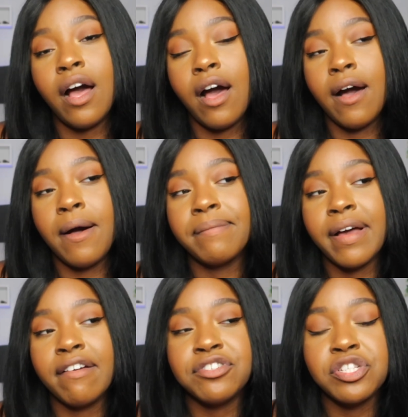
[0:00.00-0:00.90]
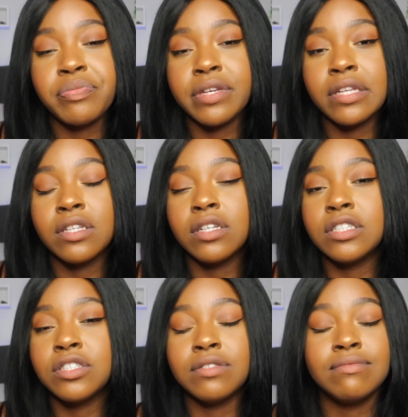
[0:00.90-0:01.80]
Um, I've just
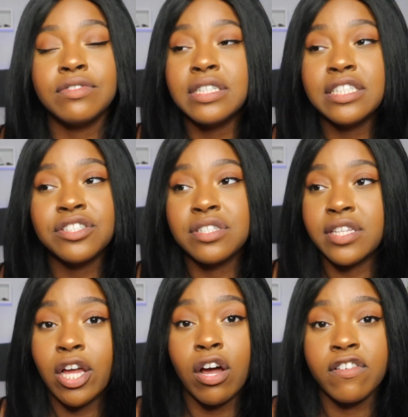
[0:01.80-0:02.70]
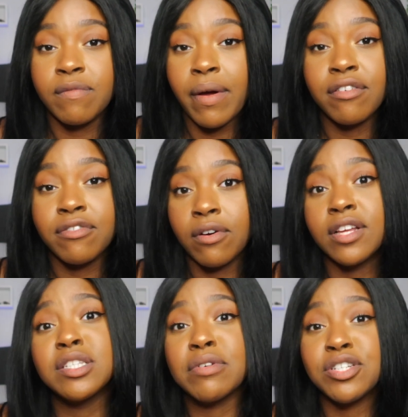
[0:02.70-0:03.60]
been really just staying off of my phone
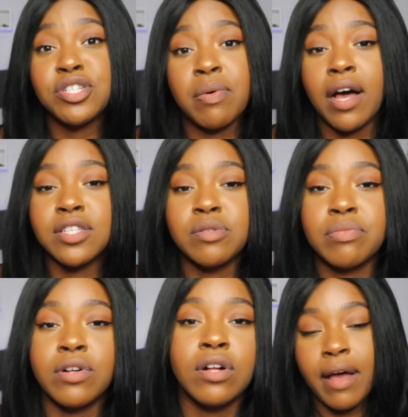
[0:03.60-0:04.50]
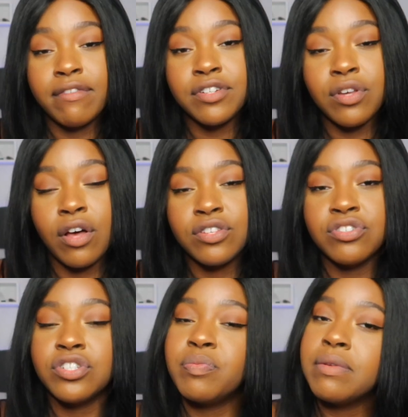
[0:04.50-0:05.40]
as much as possible. I've just
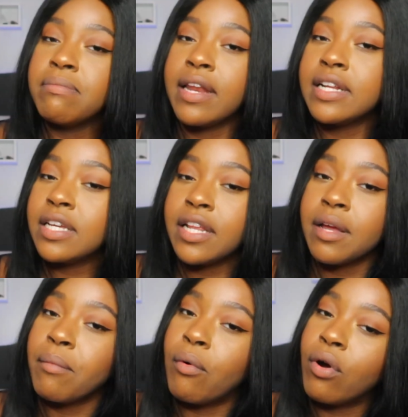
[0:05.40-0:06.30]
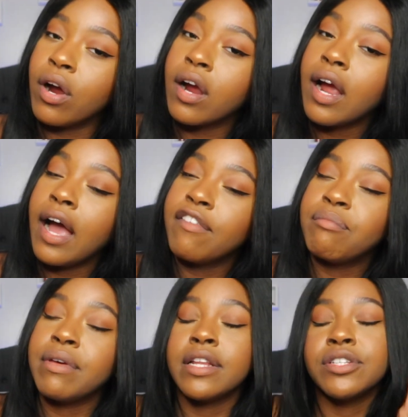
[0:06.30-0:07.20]
also just been meditating more.
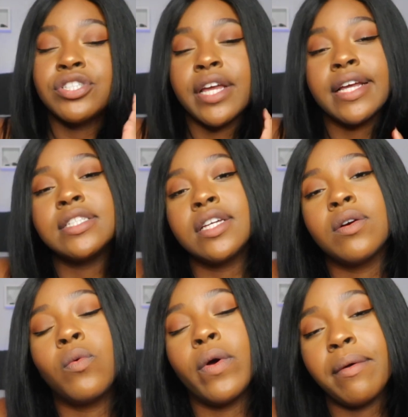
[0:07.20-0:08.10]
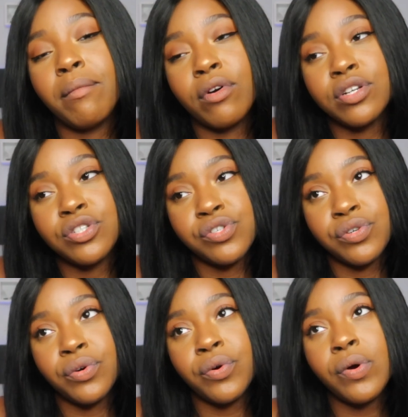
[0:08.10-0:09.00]
I've been chanting way more
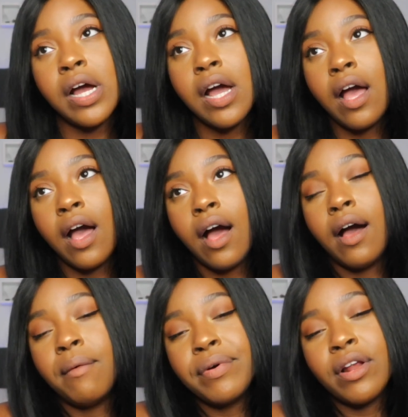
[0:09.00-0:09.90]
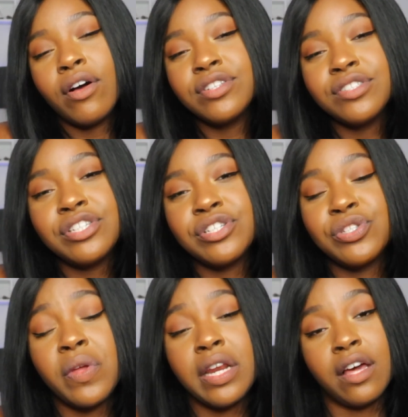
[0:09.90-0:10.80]
too, um, but also
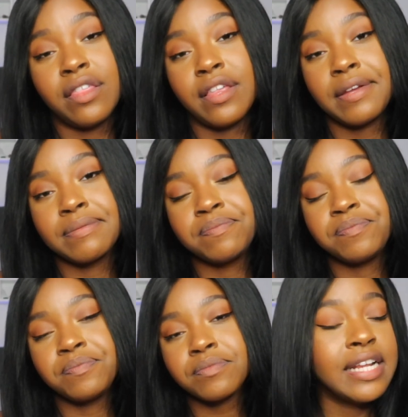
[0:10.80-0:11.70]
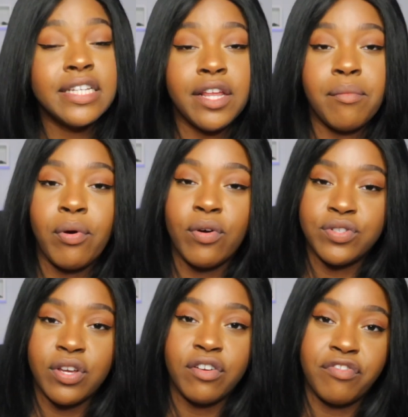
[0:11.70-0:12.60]
just doing nothing. I didn't
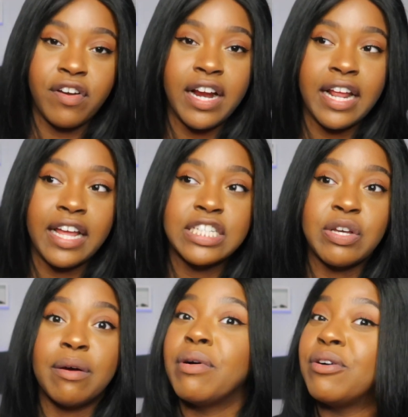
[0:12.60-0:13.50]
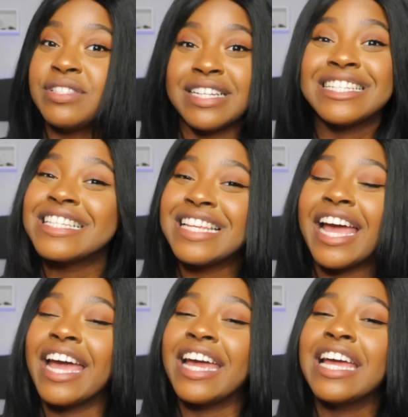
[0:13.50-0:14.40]
post on Friday, so I'm posting
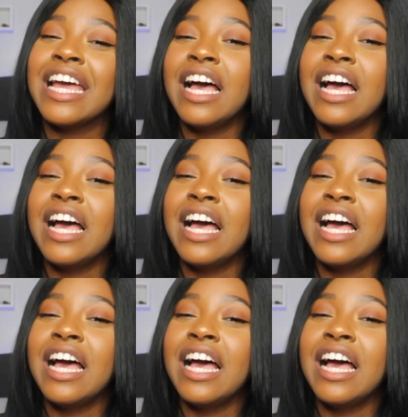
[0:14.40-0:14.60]
today.